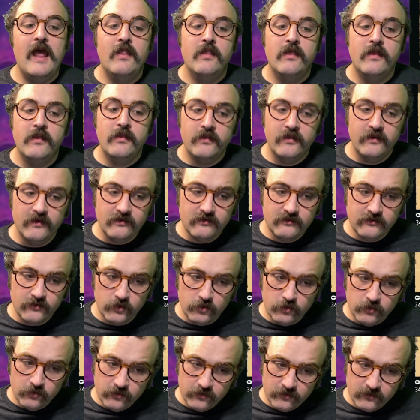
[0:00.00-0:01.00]
then this
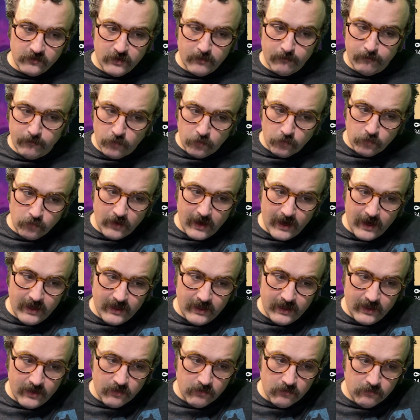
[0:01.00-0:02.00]
little symbol right
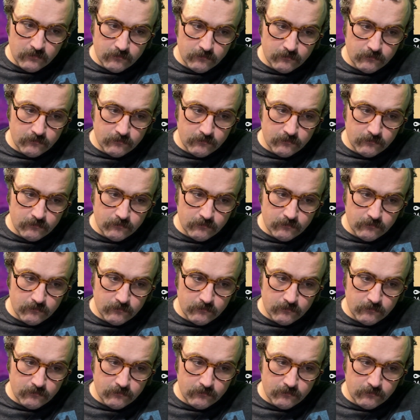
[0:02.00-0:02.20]
here,